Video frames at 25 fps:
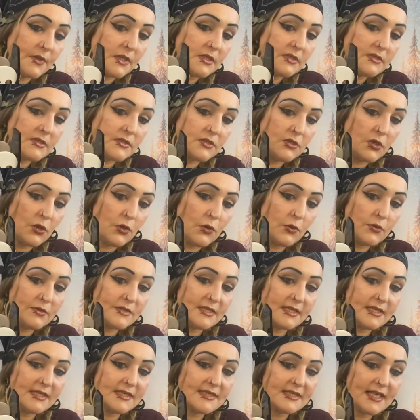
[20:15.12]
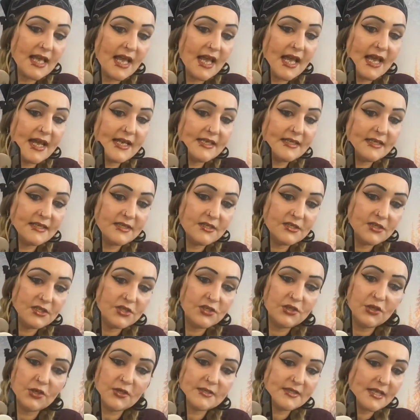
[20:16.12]
skulls at the side.
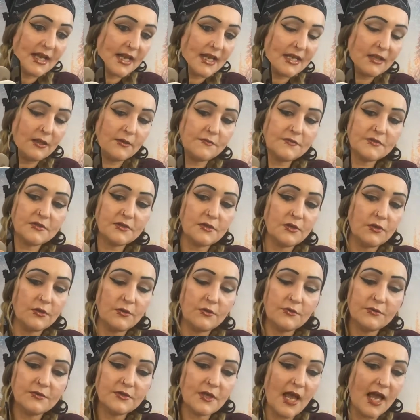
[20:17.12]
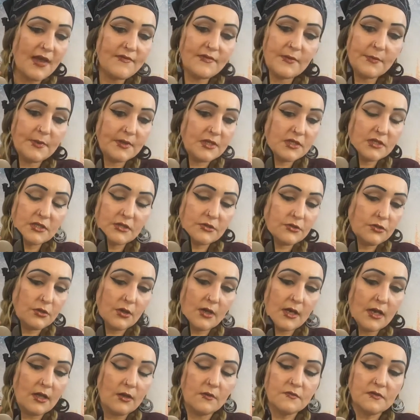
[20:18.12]
She knows that I love skulls. Everybody should know
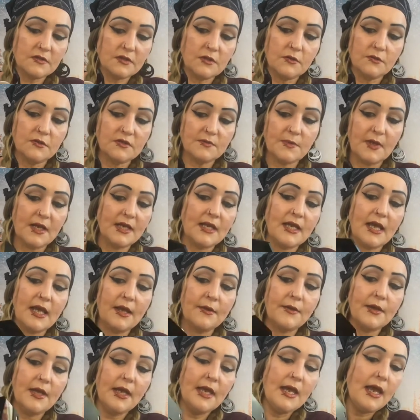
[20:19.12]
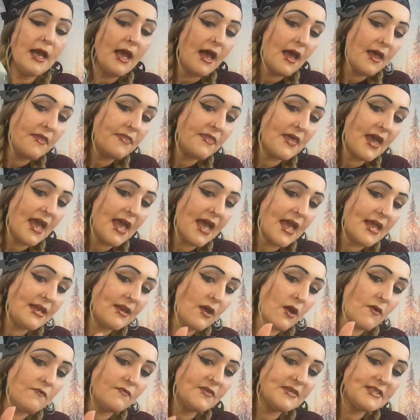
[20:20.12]
I love skulls by now. And
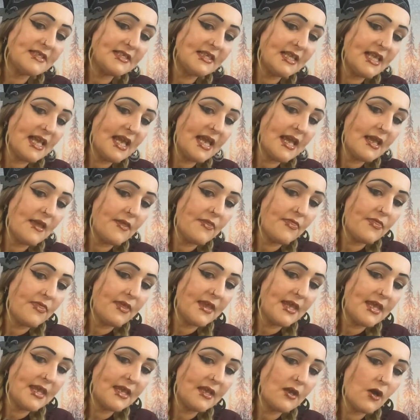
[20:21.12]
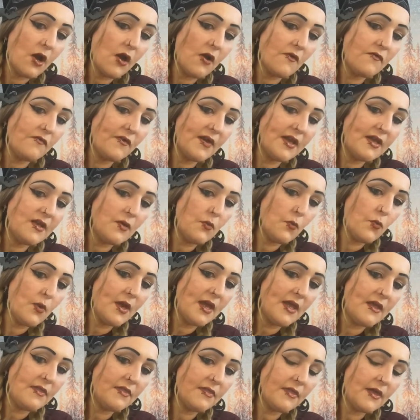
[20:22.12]
then obviously the coffin
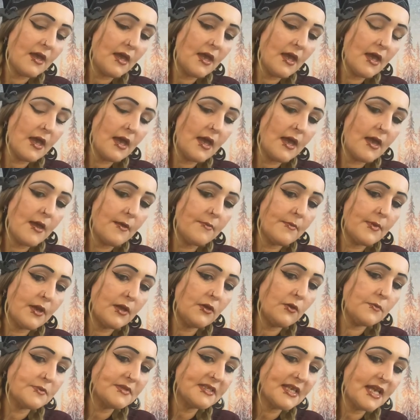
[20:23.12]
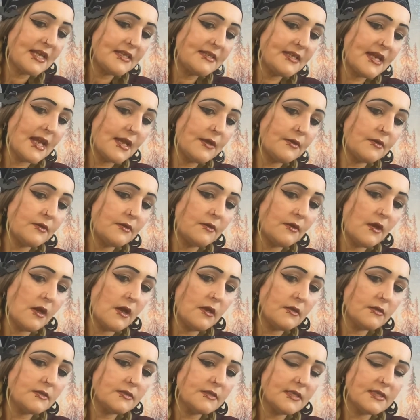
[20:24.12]
with an upside down
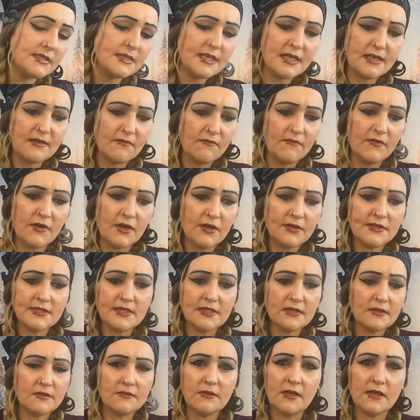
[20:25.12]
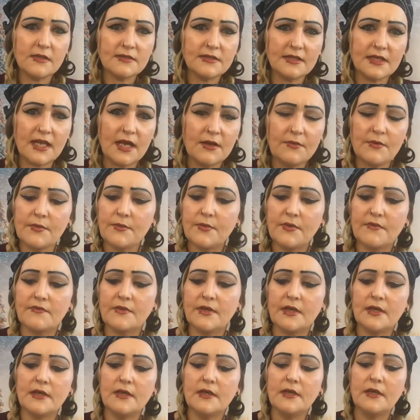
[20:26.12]
cross. Is it an inverted cross? I can't remember
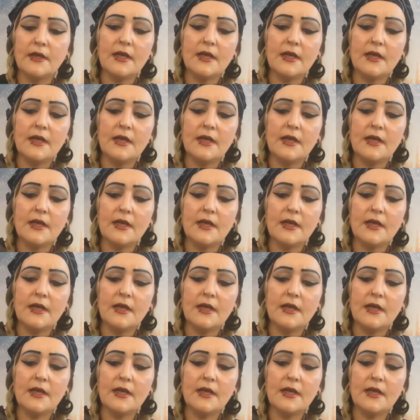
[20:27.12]
the...